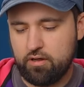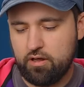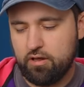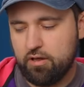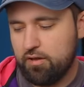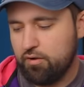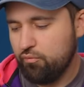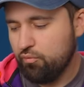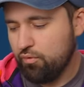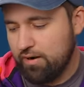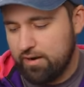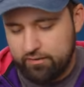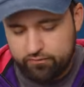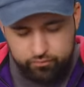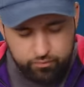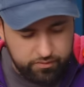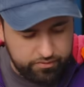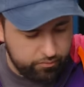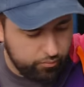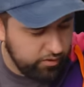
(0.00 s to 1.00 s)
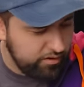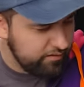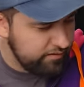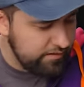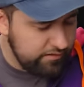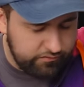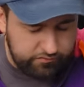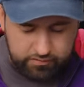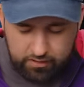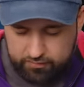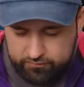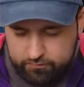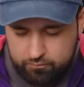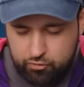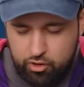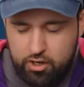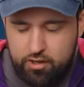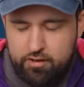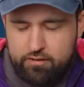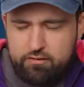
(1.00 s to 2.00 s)
Uh, whereas with one of these guys, I
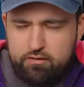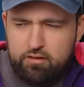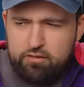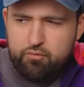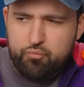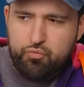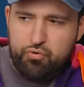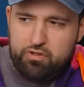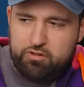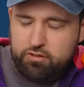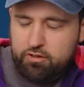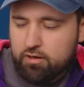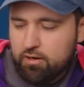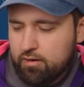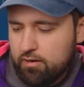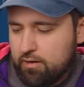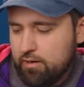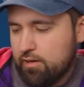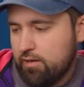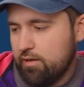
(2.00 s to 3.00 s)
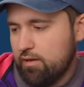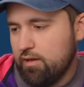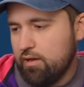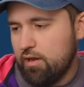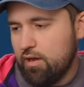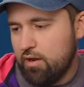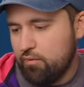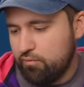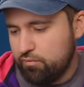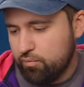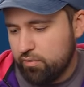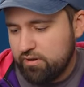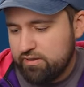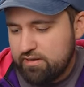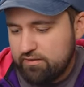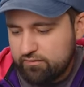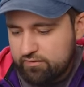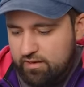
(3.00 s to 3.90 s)
brought another puller. Uh, with one of these